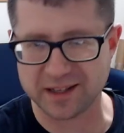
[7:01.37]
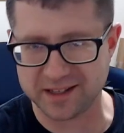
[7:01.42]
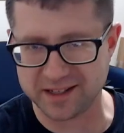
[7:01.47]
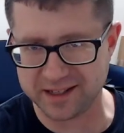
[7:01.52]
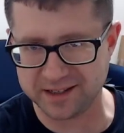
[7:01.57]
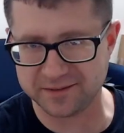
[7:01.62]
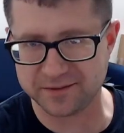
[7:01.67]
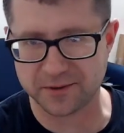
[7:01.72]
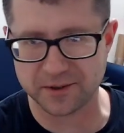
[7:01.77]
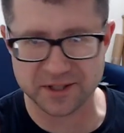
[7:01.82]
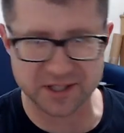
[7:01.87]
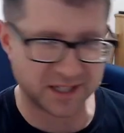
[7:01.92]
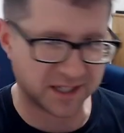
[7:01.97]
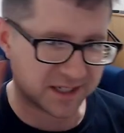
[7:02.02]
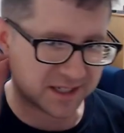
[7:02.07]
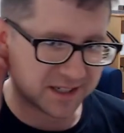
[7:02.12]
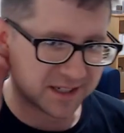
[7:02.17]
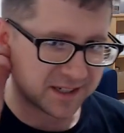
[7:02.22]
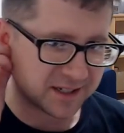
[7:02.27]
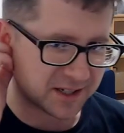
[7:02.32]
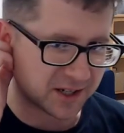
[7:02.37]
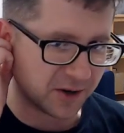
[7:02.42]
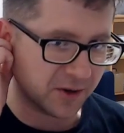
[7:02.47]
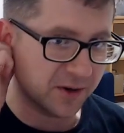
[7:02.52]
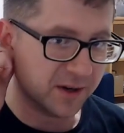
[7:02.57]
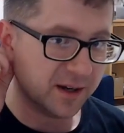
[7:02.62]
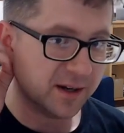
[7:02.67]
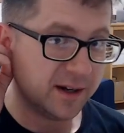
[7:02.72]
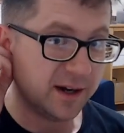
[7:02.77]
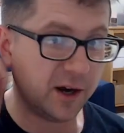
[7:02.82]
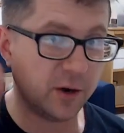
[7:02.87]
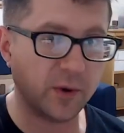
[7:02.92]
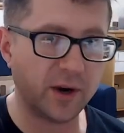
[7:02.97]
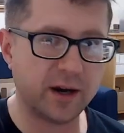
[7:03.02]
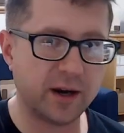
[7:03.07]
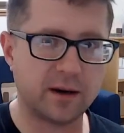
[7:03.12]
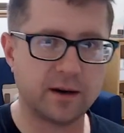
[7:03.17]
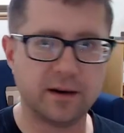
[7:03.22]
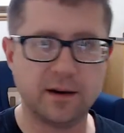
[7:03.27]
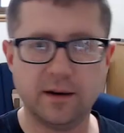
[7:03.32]
the inferences. So here we
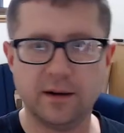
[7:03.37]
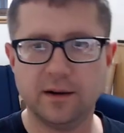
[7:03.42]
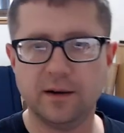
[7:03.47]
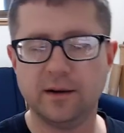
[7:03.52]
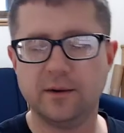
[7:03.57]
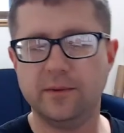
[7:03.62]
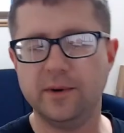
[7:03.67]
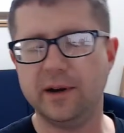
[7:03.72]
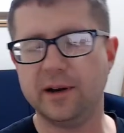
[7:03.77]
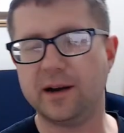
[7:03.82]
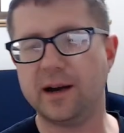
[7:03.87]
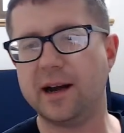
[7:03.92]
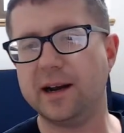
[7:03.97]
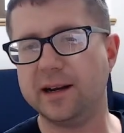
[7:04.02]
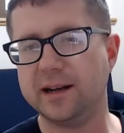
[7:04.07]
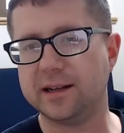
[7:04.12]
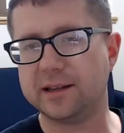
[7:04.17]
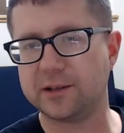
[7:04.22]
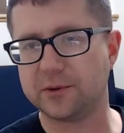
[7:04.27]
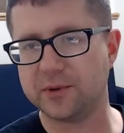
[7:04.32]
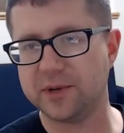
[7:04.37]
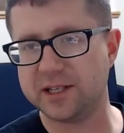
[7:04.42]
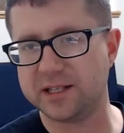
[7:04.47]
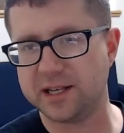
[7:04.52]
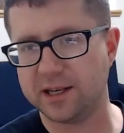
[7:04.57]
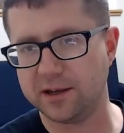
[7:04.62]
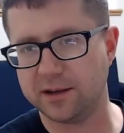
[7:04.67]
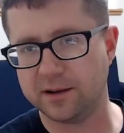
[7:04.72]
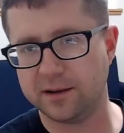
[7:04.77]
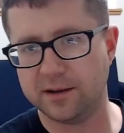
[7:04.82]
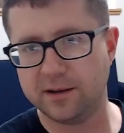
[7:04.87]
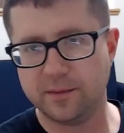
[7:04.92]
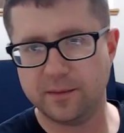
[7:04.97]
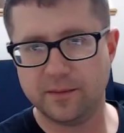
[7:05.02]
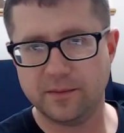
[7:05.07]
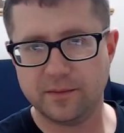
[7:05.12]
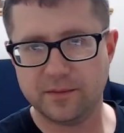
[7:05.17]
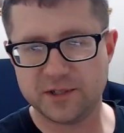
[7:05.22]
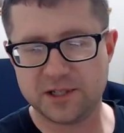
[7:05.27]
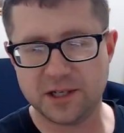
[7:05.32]
are. We know how to get the retail
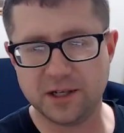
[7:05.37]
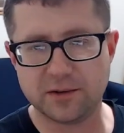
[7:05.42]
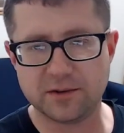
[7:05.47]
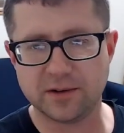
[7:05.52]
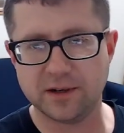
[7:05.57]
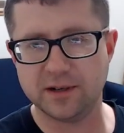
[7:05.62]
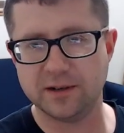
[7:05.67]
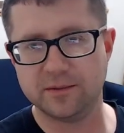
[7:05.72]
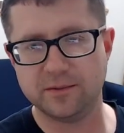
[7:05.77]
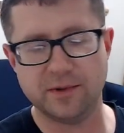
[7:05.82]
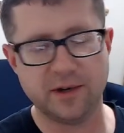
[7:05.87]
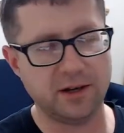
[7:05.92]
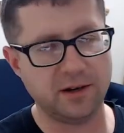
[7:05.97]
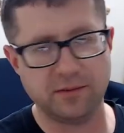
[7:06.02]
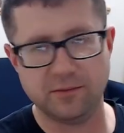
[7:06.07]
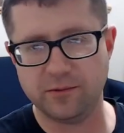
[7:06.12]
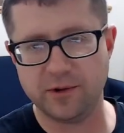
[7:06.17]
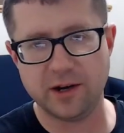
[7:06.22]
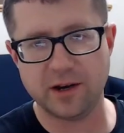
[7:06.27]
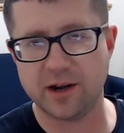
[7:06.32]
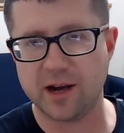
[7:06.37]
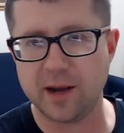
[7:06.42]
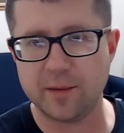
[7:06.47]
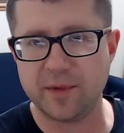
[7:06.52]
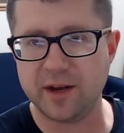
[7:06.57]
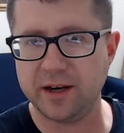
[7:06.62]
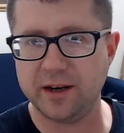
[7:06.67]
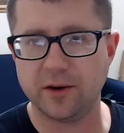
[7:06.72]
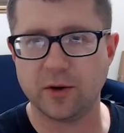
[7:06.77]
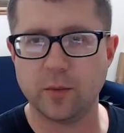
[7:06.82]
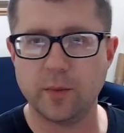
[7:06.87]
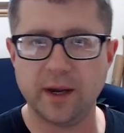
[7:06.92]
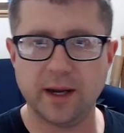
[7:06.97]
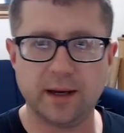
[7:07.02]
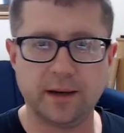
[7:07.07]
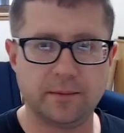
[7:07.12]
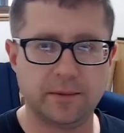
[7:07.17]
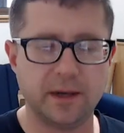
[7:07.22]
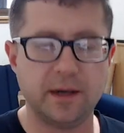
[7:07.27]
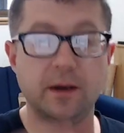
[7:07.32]
secret. We know how many are
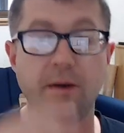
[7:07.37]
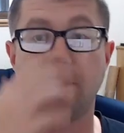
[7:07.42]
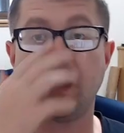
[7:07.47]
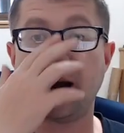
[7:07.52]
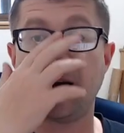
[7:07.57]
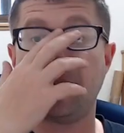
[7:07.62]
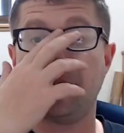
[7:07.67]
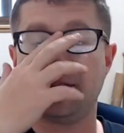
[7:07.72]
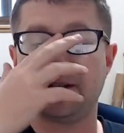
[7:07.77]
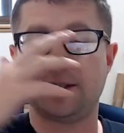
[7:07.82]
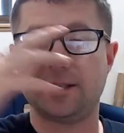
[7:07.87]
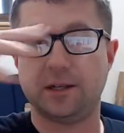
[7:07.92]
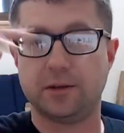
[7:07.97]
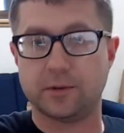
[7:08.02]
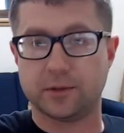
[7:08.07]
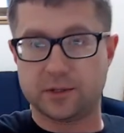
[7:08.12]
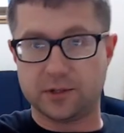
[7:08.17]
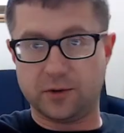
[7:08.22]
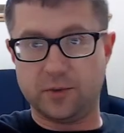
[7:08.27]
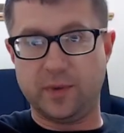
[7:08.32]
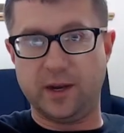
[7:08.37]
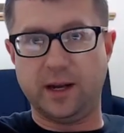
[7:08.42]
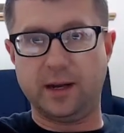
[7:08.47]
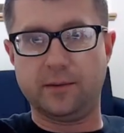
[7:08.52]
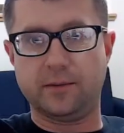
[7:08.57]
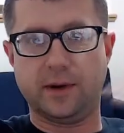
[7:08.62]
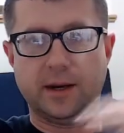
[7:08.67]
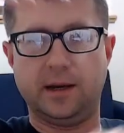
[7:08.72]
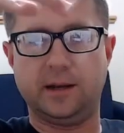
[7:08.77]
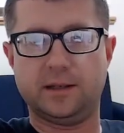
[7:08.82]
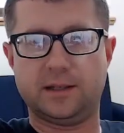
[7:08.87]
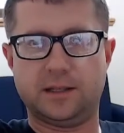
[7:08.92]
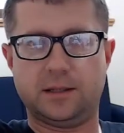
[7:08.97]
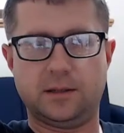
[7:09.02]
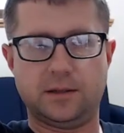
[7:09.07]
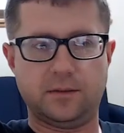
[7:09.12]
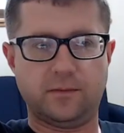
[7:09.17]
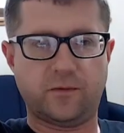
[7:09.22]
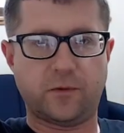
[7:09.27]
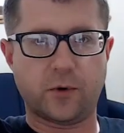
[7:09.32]
made. We know how the secrets are made, right?
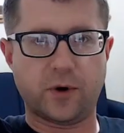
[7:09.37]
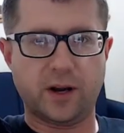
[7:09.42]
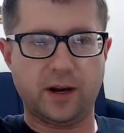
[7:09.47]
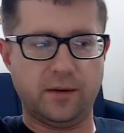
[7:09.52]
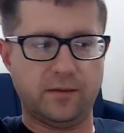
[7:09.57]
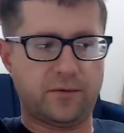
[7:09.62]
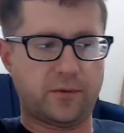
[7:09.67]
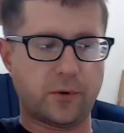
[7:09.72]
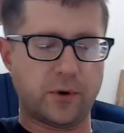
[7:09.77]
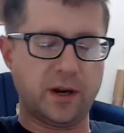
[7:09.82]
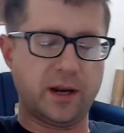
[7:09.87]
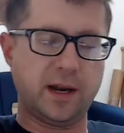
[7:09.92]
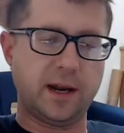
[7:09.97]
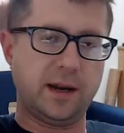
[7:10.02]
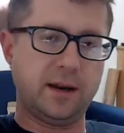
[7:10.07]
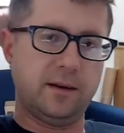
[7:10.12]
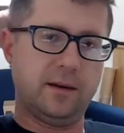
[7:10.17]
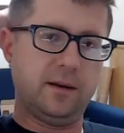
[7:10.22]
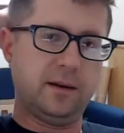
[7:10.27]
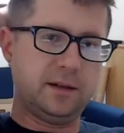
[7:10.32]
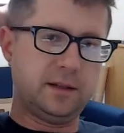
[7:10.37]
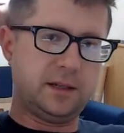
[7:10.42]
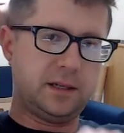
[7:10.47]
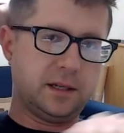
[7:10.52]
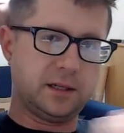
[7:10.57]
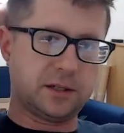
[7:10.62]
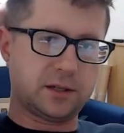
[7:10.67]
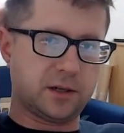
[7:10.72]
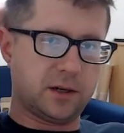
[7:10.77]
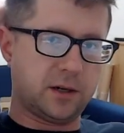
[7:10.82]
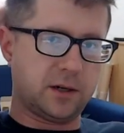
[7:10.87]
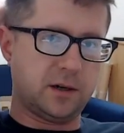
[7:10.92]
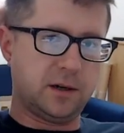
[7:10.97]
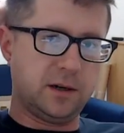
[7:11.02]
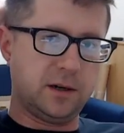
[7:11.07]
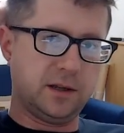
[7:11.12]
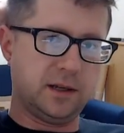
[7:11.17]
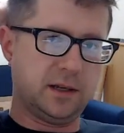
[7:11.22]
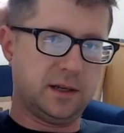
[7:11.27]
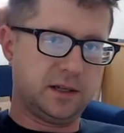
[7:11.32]
48 and 48.
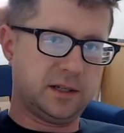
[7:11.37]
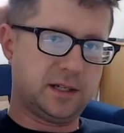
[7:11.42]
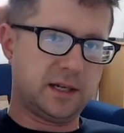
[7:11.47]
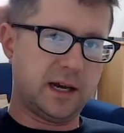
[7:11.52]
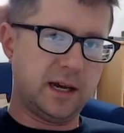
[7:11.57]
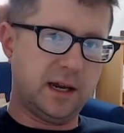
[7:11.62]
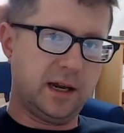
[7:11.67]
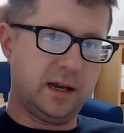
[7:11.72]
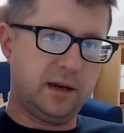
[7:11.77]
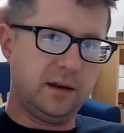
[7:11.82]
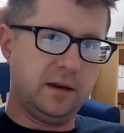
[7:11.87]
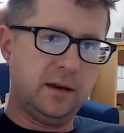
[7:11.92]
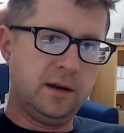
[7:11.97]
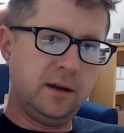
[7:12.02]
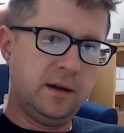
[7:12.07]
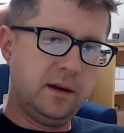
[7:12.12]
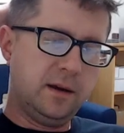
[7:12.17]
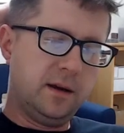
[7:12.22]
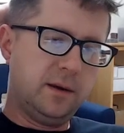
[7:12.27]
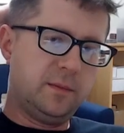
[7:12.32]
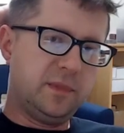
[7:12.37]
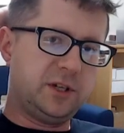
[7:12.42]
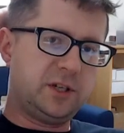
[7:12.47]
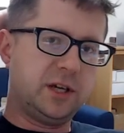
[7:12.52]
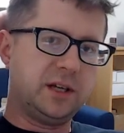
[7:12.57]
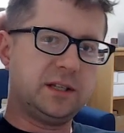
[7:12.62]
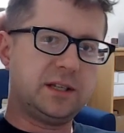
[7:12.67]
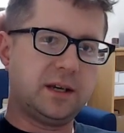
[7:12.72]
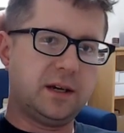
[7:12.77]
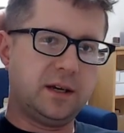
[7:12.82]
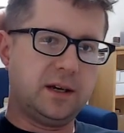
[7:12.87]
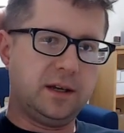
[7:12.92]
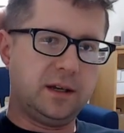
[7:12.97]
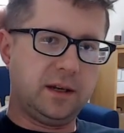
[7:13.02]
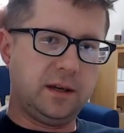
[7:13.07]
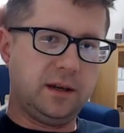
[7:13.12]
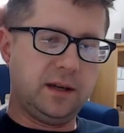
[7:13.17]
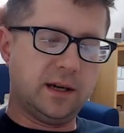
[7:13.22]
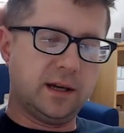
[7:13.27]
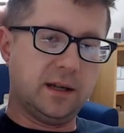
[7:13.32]
Discard the cyan,
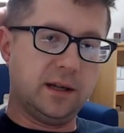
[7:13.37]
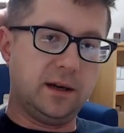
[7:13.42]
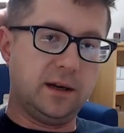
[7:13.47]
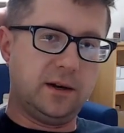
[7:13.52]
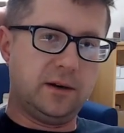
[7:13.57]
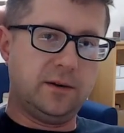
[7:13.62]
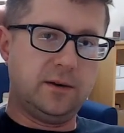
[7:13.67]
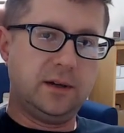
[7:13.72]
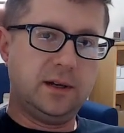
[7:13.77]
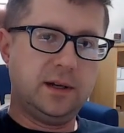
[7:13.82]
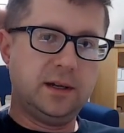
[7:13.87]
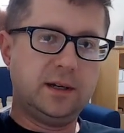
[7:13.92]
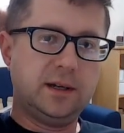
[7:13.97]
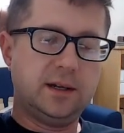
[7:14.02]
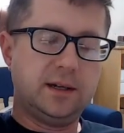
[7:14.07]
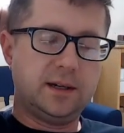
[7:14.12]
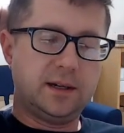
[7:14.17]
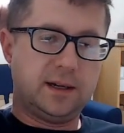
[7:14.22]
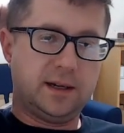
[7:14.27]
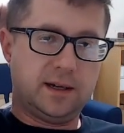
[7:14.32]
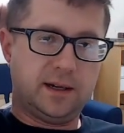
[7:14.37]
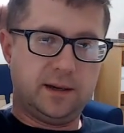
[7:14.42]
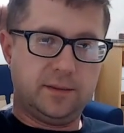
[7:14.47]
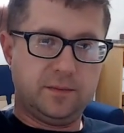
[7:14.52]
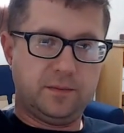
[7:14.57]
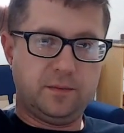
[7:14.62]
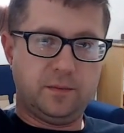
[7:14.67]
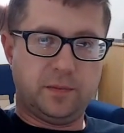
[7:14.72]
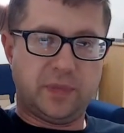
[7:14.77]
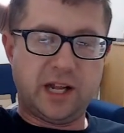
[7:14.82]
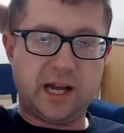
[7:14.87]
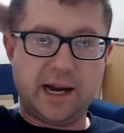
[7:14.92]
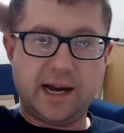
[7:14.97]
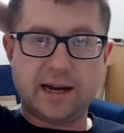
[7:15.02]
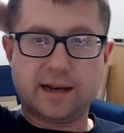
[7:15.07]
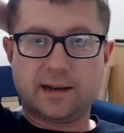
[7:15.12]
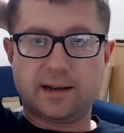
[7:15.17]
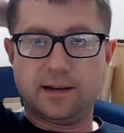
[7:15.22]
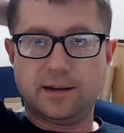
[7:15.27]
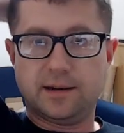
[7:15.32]
magenta, yellow,
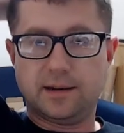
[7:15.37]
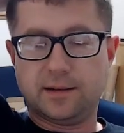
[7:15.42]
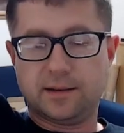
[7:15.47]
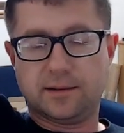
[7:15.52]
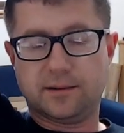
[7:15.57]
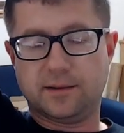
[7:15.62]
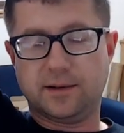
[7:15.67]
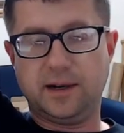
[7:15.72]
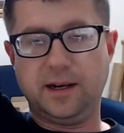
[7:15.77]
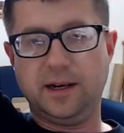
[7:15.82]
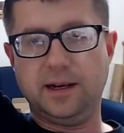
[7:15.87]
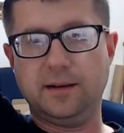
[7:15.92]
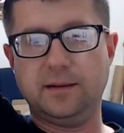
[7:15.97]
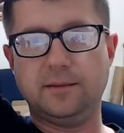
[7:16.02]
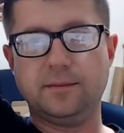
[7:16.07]
black, right?